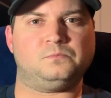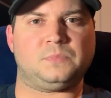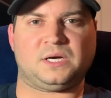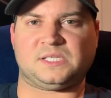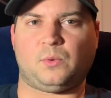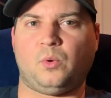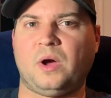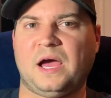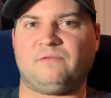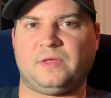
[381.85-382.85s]
because I won't
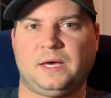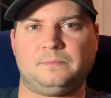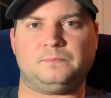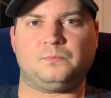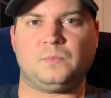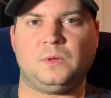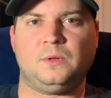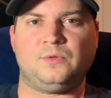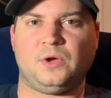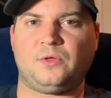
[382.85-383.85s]
have that.
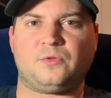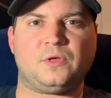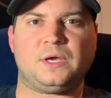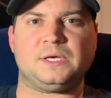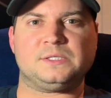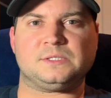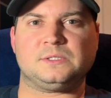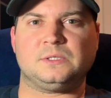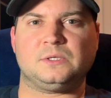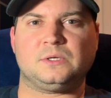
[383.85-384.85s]
The other thing is
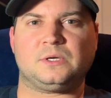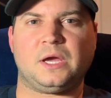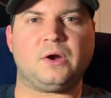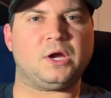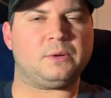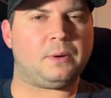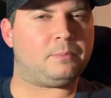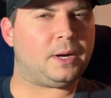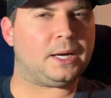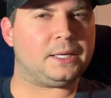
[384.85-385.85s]
carrying my
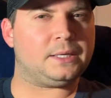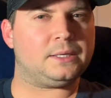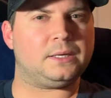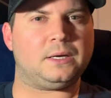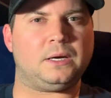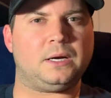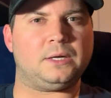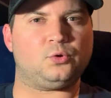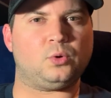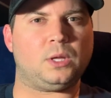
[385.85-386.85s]
bike. I
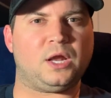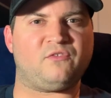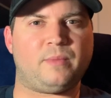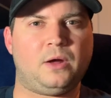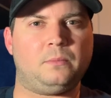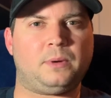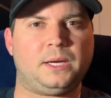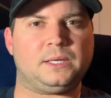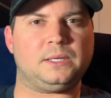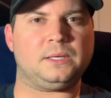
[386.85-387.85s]
do a lot of mountain
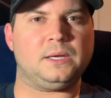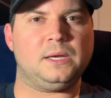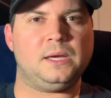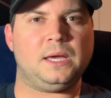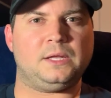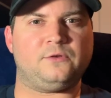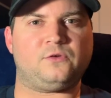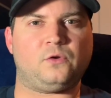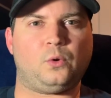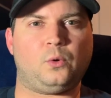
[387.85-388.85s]
biking, and
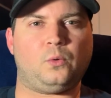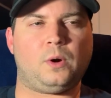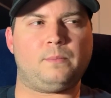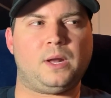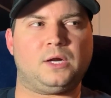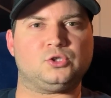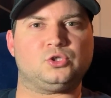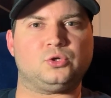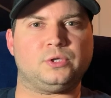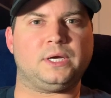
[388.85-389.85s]
so I'm not
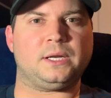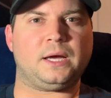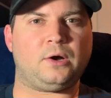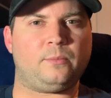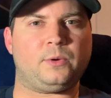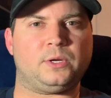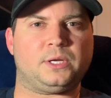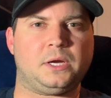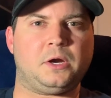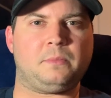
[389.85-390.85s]
sure yet how I'm going
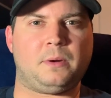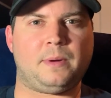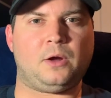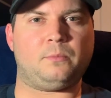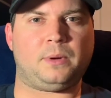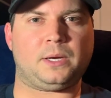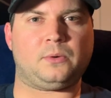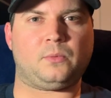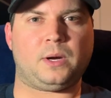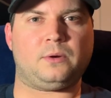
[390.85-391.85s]
to carry my mountain bike
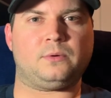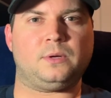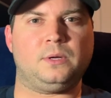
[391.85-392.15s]
around.